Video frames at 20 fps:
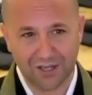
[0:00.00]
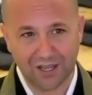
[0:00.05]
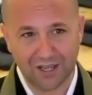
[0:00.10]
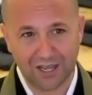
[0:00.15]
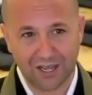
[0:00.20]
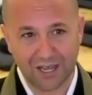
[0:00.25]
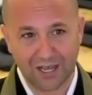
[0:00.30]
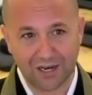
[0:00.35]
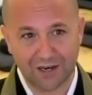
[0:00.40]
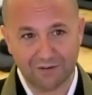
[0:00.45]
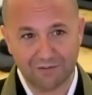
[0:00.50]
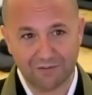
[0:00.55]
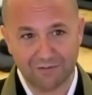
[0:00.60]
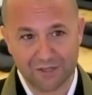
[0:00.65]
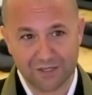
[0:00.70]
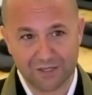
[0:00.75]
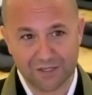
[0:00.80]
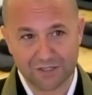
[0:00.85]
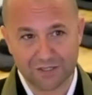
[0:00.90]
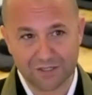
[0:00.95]
out of
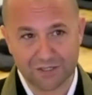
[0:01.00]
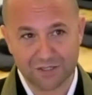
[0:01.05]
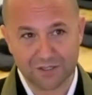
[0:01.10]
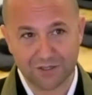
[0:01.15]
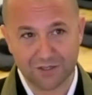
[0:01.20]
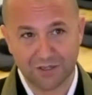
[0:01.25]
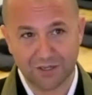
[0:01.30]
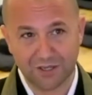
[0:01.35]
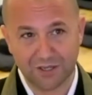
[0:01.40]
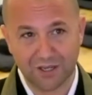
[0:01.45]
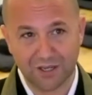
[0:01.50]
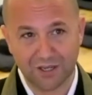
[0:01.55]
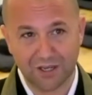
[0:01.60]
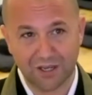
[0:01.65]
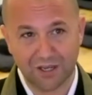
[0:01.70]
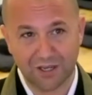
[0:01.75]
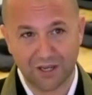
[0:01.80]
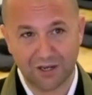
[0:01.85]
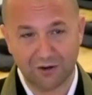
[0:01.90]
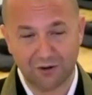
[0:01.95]
this
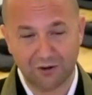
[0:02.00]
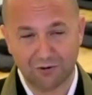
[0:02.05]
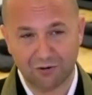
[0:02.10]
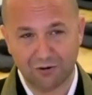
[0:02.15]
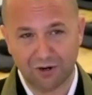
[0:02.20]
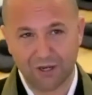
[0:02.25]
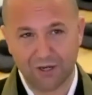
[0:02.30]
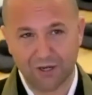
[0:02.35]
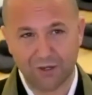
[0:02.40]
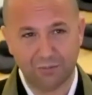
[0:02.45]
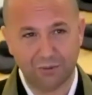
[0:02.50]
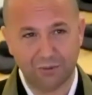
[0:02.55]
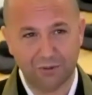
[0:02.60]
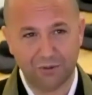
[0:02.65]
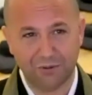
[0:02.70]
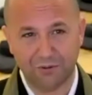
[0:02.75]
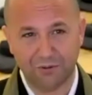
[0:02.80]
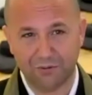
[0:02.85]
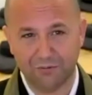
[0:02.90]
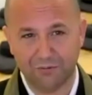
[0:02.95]

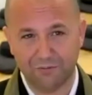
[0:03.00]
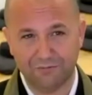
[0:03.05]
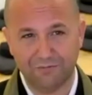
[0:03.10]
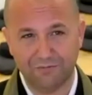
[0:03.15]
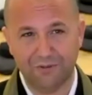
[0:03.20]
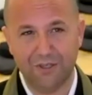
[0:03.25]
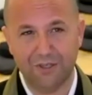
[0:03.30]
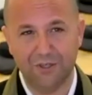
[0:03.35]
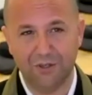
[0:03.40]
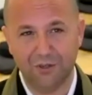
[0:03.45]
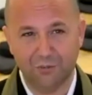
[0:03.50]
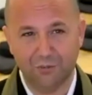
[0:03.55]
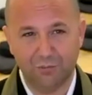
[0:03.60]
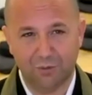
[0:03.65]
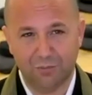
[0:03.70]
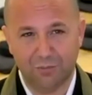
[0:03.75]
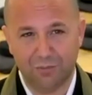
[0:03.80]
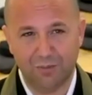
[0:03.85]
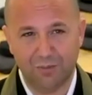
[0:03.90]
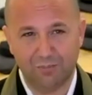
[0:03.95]
incredible field where
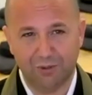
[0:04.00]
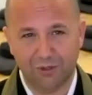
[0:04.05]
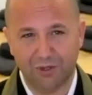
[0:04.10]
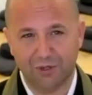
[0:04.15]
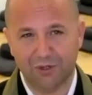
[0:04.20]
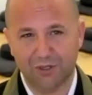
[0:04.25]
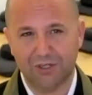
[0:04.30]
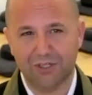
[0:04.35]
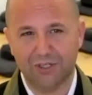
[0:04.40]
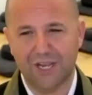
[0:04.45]
people are